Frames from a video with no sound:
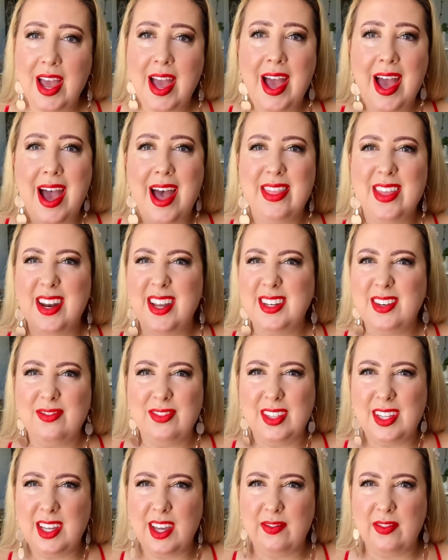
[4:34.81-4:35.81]
And then I didn't really
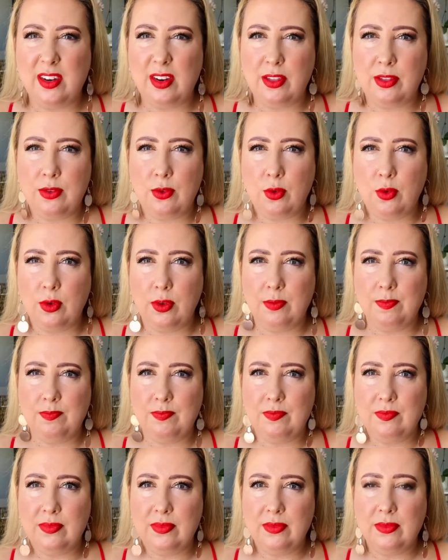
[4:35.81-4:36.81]
give it a thought
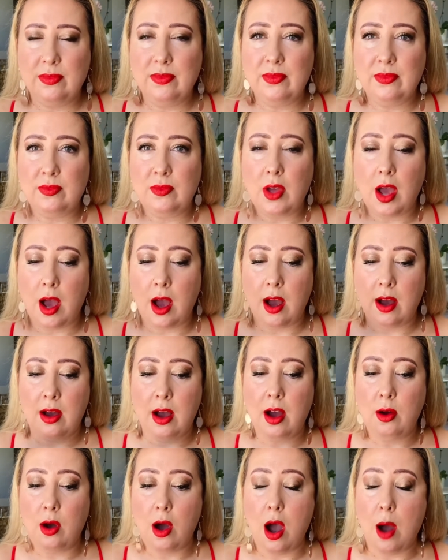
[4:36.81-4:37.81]

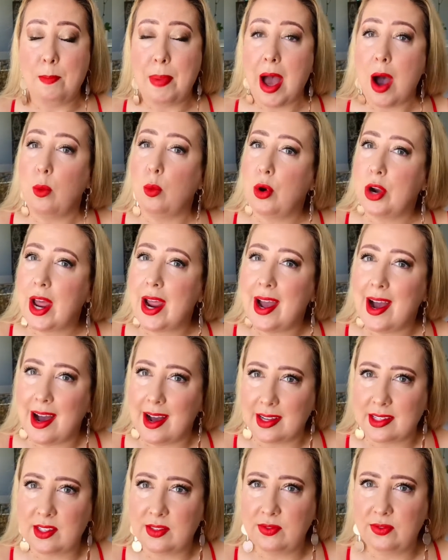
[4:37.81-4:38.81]
about what I
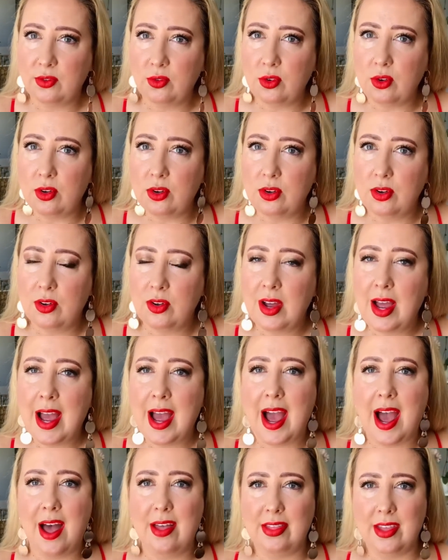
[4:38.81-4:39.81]
asked for,
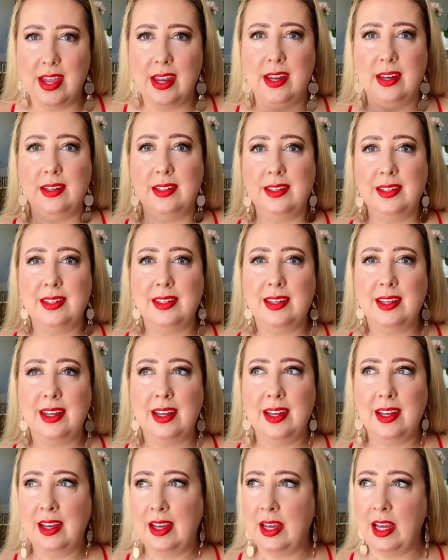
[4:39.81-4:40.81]
and then
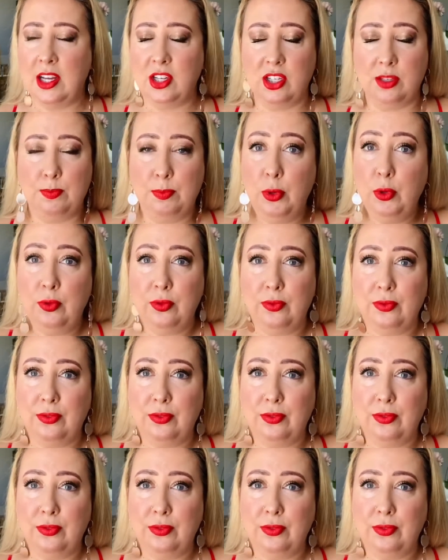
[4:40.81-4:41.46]
he just poofed